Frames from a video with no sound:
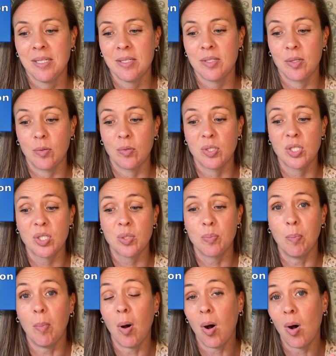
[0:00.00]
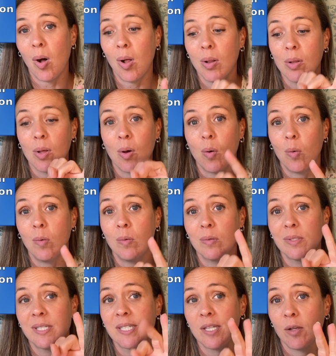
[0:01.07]
So small
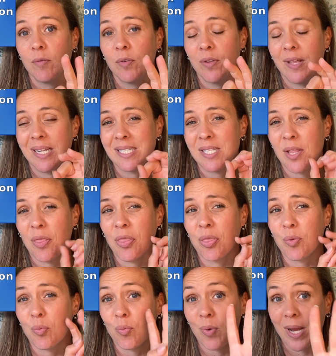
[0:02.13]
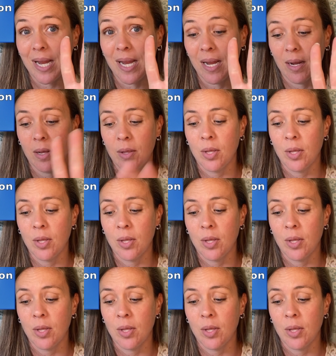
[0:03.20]
old silver, that's 3